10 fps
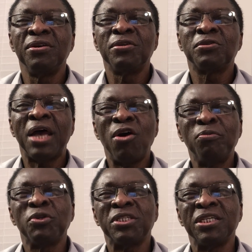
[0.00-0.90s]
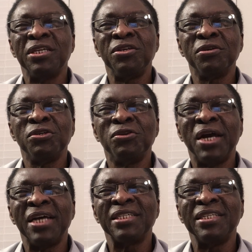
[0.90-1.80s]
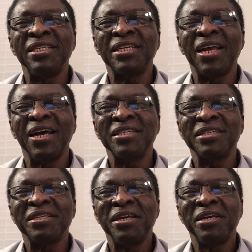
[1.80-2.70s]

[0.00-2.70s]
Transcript: So I hope to see you guys in this class.